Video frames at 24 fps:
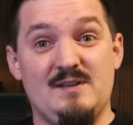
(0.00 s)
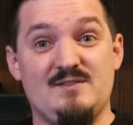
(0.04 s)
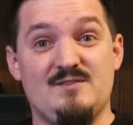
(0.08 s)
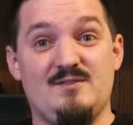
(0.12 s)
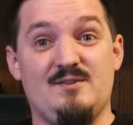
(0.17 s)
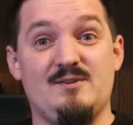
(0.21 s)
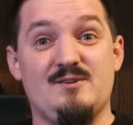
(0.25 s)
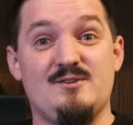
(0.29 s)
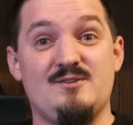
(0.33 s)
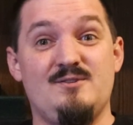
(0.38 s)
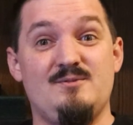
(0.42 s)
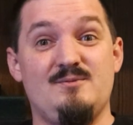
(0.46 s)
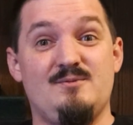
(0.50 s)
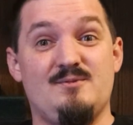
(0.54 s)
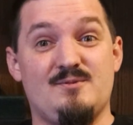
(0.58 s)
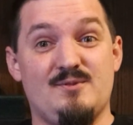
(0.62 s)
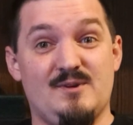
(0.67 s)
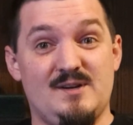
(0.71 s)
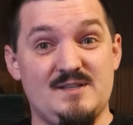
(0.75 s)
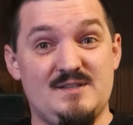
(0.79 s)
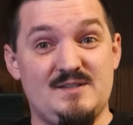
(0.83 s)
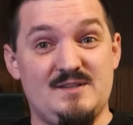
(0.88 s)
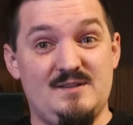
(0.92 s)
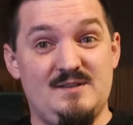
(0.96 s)
as long as you
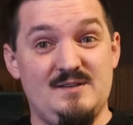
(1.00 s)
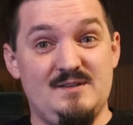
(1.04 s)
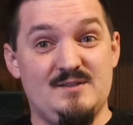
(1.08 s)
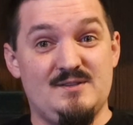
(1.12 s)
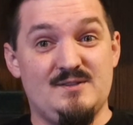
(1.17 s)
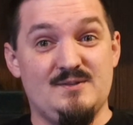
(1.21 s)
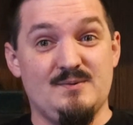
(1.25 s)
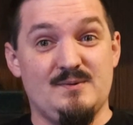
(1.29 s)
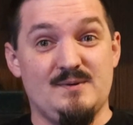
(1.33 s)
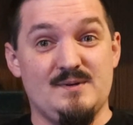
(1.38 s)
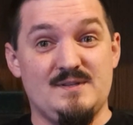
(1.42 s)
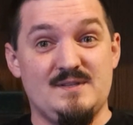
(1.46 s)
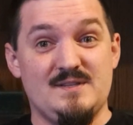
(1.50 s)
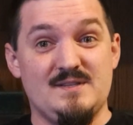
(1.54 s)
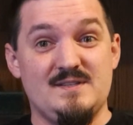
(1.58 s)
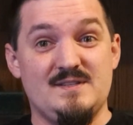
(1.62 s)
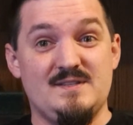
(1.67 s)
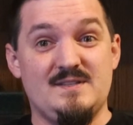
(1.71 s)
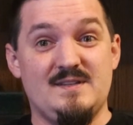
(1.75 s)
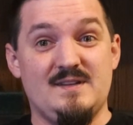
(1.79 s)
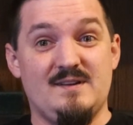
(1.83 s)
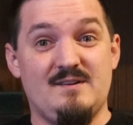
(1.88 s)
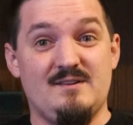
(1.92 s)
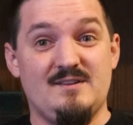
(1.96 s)
trust these
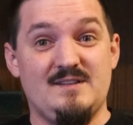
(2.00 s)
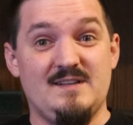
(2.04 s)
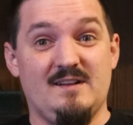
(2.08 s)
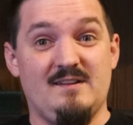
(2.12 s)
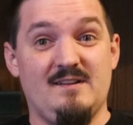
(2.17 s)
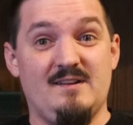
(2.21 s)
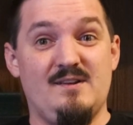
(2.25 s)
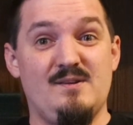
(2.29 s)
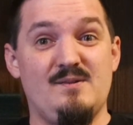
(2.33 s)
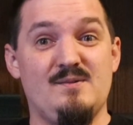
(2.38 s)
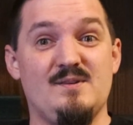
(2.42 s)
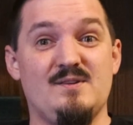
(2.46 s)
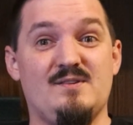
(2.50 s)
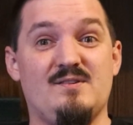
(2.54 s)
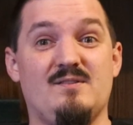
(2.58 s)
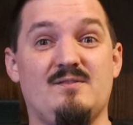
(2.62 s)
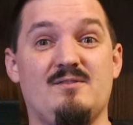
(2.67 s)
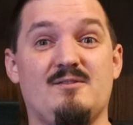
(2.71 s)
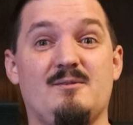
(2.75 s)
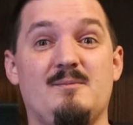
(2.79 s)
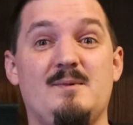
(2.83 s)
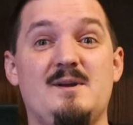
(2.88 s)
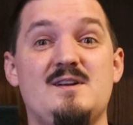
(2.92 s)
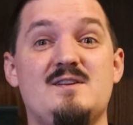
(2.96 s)
sources that are telling you this
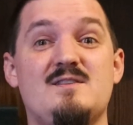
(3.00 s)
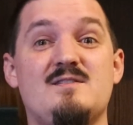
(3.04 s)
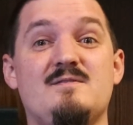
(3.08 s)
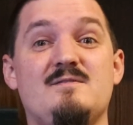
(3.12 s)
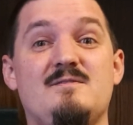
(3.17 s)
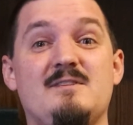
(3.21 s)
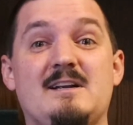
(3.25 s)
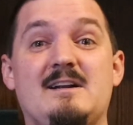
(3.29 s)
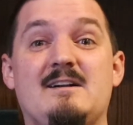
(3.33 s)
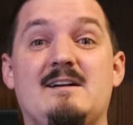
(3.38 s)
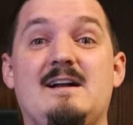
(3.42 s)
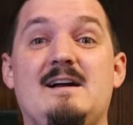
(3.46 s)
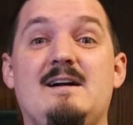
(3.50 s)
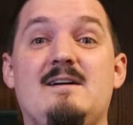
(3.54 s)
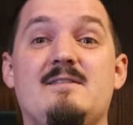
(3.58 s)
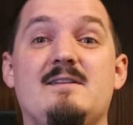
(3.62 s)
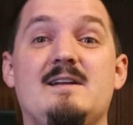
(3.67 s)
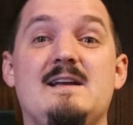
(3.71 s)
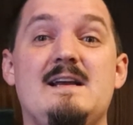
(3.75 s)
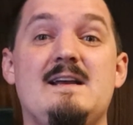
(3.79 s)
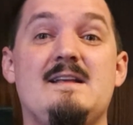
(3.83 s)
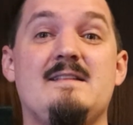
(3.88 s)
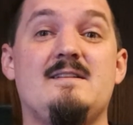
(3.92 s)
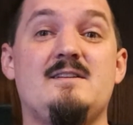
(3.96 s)
information, figure
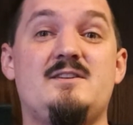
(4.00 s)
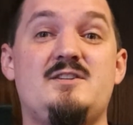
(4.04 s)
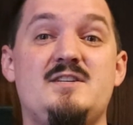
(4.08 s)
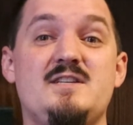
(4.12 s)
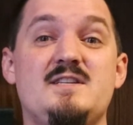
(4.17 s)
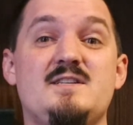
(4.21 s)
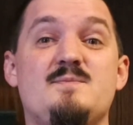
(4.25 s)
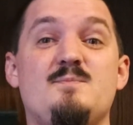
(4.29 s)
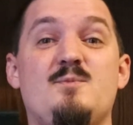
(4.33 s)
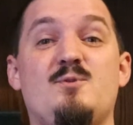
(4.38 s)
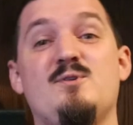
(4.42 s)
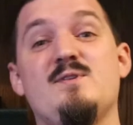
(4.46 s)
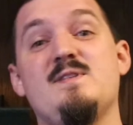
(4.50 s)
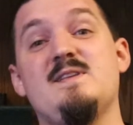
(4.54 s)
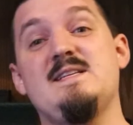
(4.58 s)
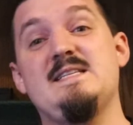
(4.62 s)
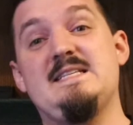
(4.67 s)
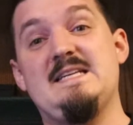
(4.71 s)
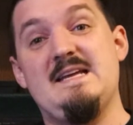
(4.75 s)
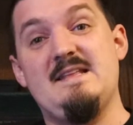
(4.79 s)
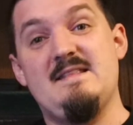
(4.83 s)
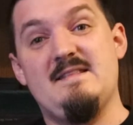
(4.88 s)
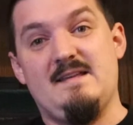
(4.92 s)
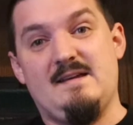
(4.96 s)
out that she's more
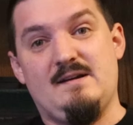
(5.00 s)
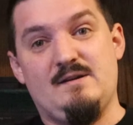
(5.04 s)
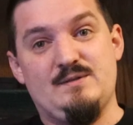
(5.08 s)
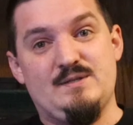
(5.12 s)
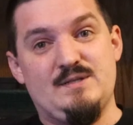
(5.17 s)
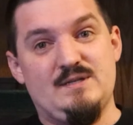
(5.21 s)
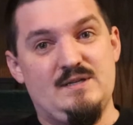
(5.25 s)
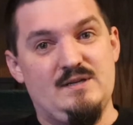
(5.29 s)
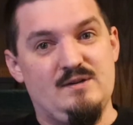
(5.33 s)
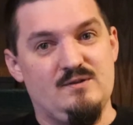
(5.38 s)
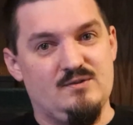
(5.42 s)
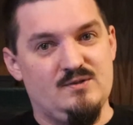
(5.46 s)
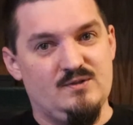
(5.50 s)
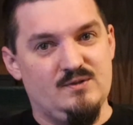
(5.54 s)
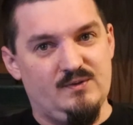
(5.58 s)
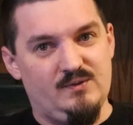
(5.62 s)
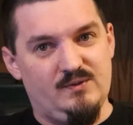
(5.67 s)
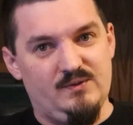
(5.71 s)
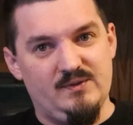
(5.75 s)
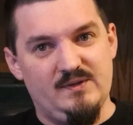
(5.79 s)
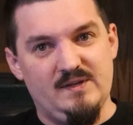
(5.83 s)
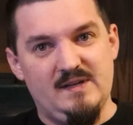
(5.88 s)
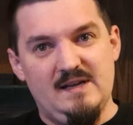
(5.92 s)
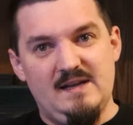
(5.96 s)
than 10,000 years
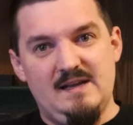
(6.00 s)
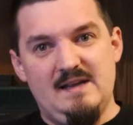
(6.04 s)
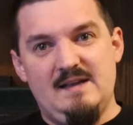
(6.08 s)
old.